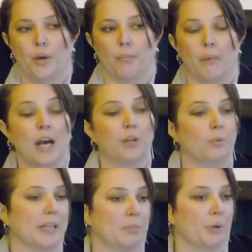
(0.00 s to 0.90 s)
mod
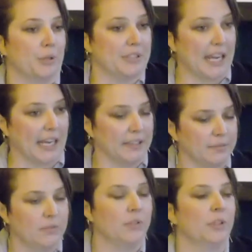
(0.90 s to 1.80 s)
rate per day,
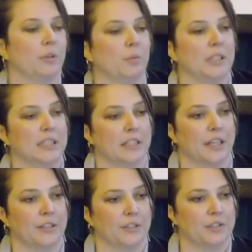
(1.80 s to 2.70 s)
we need to
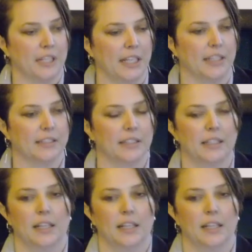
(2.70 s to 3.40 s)
understand